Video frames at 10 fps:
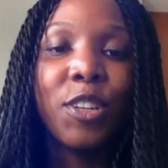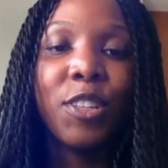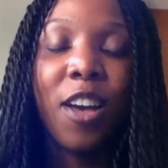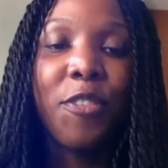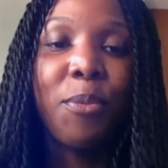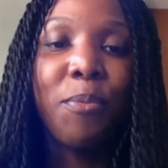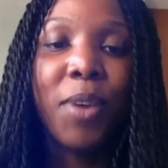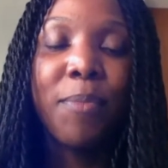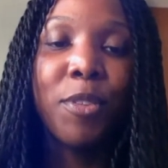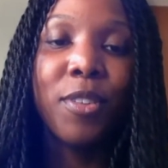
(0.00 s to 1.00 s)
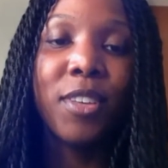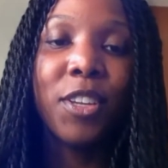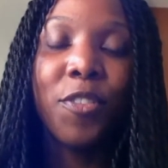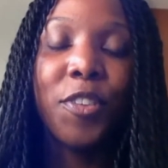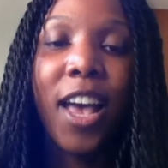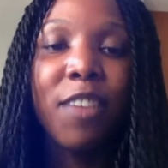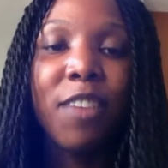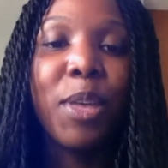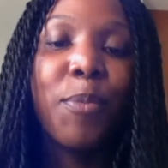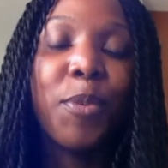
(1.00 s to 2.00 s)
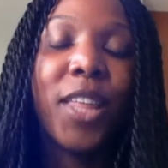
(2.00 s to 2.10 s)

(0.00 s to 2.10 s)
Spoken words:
law firm. And, for a lot of people,